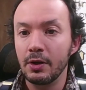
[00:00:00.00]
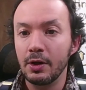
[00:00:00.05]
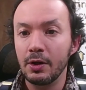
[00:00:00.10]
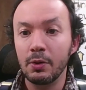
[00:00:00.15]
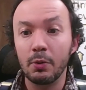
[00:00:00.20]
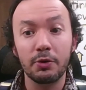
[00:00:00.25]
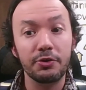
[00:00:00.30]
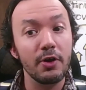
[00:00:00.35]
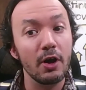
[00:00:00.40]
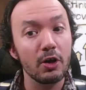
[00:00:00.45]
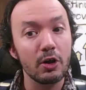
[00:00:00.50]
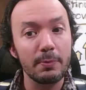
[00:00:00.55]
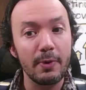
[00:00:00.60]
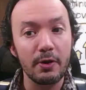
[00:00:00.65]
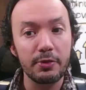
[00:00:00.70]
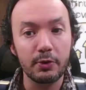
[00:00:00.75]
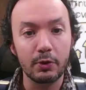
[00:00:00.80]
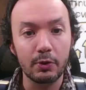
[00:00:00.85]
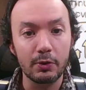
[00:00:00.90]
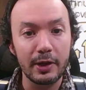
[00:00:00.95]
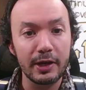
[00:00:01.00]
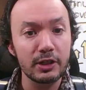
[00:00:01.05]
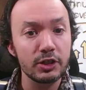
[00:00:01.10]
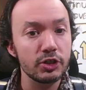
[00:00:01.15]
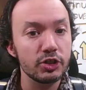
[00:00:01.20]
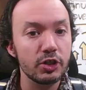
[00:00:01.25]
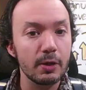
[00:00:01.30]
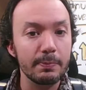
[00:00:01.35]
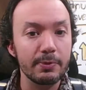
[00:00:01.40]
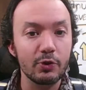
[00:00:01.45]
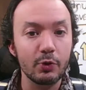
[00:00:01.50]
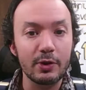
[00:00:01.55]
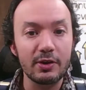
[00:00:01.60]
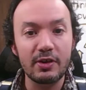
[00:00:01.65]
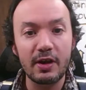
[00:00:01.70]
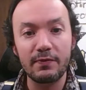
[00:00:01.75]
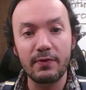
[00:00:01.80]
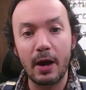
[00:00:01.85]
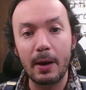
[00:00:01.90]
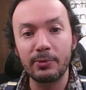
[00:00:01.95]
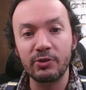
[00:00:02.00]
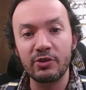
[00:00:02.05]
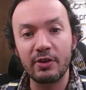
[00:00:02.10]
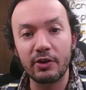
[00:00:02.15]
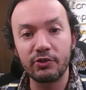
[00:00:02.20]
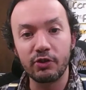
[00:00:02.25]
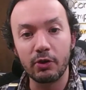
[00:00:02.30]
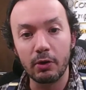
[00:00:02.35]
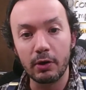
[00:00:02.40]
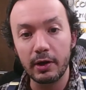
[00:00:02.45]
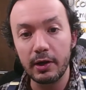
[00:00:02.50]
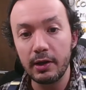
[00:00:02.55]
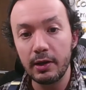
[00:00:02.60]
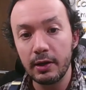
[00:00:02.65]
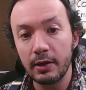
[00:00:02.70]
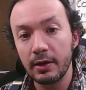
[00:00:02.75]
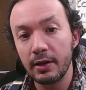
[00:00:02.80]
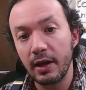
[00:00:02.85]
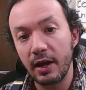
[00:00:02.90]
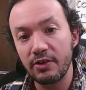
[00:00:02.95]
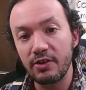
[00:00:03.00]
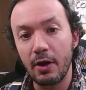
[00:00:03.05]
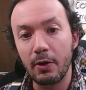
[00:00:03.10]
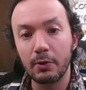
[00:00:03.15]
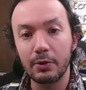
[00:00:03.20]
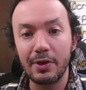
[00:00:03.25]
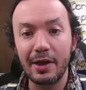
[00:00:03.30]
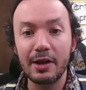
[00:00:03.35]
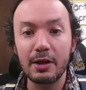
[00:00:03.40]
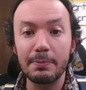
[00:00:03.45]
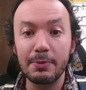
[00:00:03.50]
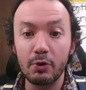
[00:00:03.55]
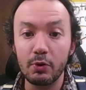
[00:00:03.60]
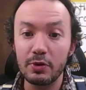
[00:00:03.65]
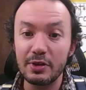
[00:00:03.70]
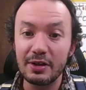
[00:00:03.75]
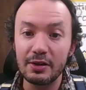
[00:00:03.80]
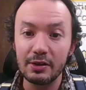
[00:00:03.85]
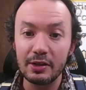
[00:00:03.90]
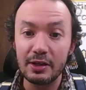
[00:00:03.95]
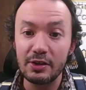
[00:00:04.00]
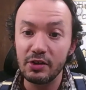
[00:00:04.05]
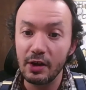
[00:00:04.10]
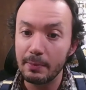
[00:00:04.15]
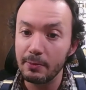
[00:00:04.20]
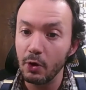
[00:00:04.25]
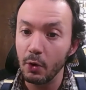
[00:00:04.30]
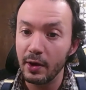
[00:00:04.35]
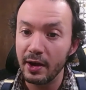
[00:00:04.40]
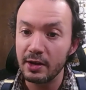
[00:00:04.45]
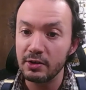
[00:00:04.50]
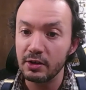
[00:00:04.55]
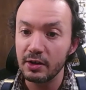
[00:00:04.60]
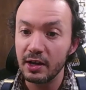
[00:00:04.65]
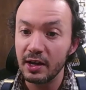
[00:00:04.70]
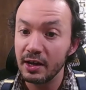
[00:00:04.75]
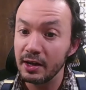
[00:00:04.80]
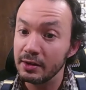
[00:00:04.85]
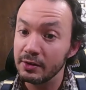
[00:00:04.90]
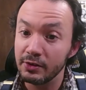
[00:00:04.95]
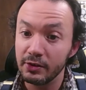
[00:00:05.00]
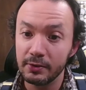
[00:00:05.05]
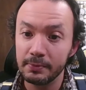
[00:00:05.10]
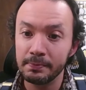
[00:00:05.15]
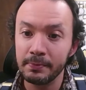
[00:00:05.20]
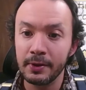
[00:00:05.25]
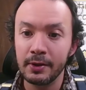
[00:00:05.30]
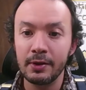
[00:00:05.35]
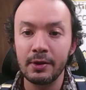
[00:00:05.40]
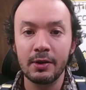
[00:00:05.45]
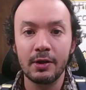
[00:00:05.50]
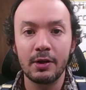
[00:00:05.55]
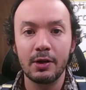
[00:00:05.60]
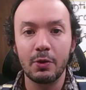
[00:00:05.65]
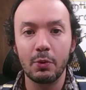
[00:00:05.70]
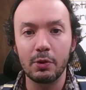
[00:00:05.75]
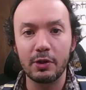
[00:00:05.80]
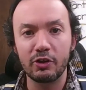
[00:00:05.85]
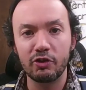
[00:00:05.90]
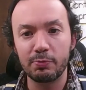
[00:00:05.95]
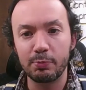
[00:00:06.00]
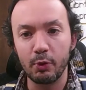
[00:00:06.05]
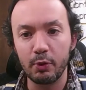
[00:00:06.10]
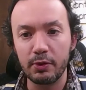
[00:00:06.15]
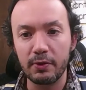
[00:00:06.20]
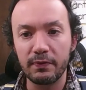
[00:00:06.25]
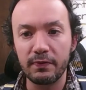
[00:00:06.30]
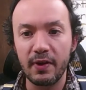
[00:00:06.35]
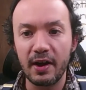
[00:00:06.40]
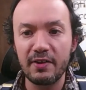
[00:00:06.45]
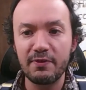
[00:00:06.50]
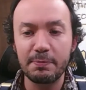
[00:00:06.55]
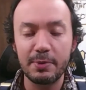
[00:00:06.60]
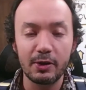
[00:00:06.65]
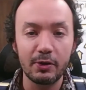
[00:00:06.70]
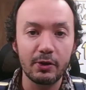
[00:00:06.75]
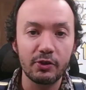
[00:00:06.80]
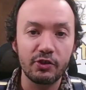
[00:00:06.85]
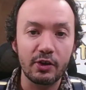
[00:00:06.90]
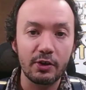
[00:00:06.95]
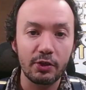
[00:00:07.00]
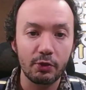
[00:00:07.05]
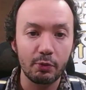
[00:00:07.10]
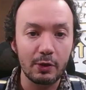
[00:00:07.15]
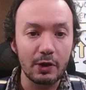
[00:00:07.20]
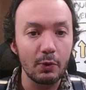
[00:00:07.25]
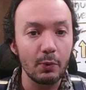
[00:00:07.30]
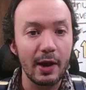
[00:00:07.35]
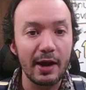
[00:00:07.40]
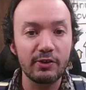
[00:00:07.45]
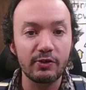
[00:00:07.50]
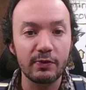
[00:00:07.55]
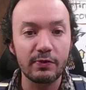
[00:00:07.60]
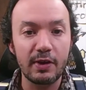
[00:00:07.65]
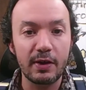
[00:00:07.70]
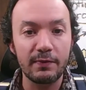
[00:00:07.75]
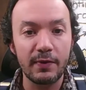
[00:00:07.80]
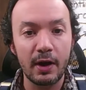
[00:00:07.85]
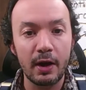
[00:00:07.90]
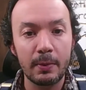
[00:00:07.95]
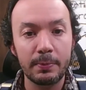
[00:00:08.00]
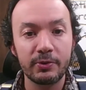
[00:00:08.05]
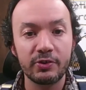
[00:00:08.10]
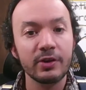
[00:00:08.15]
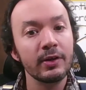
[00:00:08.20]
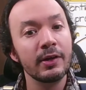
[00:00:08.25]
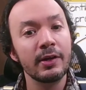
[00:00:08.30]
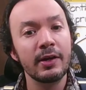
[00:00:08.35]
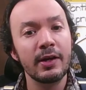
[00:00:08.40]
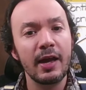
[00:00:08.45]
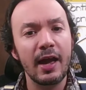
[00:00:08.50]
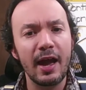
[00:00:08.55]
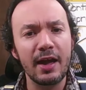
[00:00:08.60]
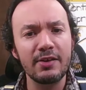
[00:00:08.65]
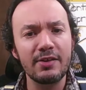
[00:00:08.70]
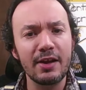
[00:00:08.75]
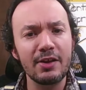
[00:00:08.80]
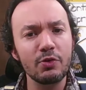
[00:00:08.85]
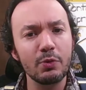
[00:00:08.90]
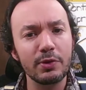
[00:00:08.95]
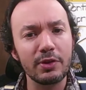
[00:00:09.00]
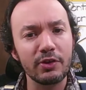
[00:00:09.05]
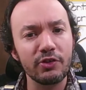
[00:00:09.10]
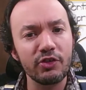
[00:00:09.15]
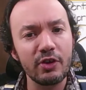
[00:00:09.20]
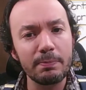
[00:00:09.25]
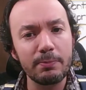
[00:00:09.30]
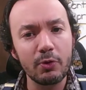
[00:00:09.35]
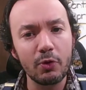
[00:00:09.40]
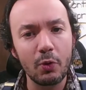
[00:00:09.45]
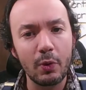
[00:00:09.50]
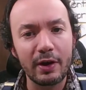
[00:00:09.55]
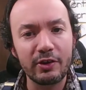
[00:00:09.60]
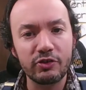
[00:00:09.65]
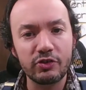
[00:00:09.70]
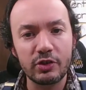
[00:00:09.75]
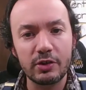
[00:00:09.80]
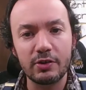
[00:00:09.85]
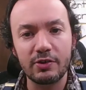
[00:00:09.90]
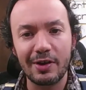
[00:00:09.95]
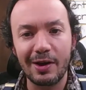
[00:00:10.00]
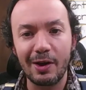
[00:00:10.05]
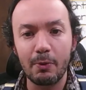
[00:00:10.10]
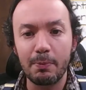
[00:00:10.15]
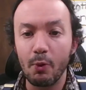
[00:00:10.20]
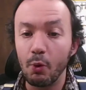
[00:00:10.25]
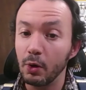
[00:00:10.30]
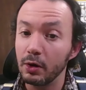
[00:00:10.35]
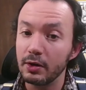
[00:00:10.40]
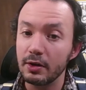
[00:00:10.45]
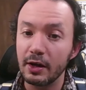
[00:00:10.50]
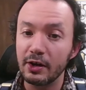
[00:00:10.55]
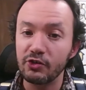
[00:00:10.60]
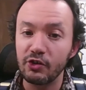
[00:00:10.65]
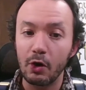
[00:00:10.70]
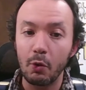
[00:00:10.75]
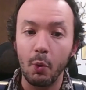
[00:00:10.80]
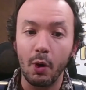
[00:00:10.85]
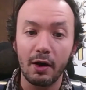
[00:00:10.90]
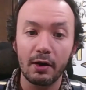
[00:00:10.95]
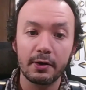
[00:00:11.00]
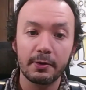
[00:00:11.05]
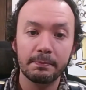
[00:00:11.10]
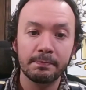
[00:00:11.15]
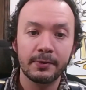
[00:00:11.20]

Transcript: We'll talk about the relationship between DevOps and SRE, and how reliability and lead time go hand in hand. We'll explore the 5 pillars and 3 ways of DevOps, and end with a simple question to help organize our work.